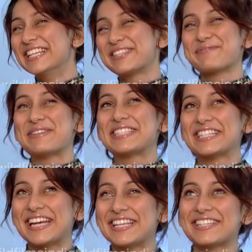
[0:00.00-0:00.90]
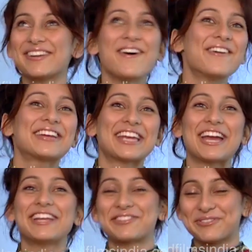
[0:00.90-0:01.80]
so basically I said,
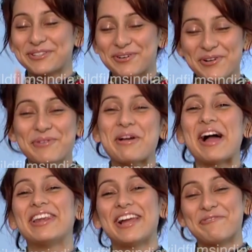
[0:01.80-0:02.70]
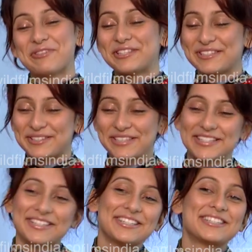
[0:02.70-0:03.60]
okay, so it's all about love.
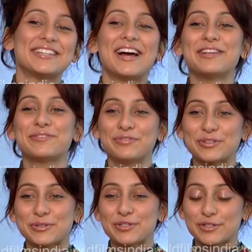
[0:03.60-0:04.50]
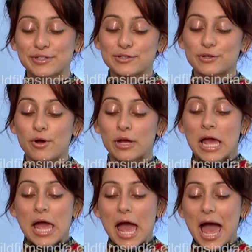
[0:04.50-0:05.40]
It's a nice feel to the song.
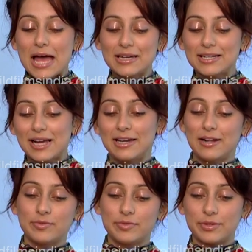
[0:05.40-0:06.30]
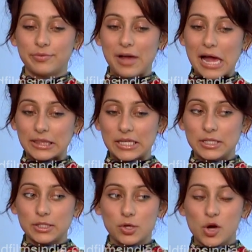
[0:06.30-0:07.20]
And I love the fact that
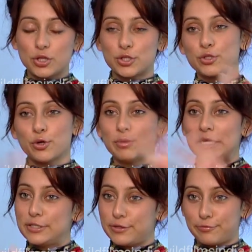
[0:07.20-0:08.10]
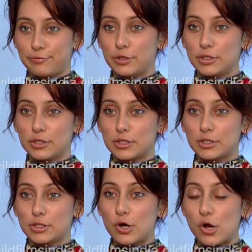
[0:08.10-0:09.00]
it's got so many different
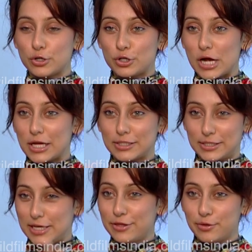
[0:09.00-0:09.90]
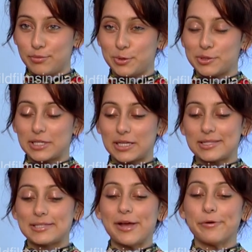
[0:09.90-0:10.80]
contrasts in the music
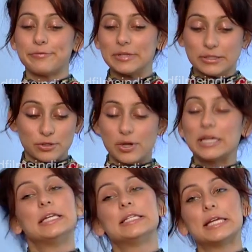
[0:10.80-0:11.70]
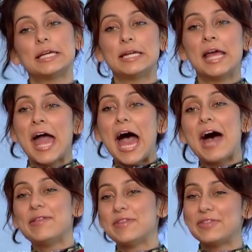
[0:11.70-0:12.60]
itself. It's got Indian,
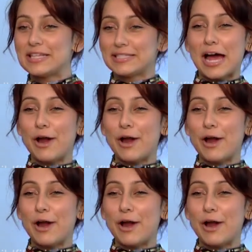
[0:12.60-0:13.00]
and then there's that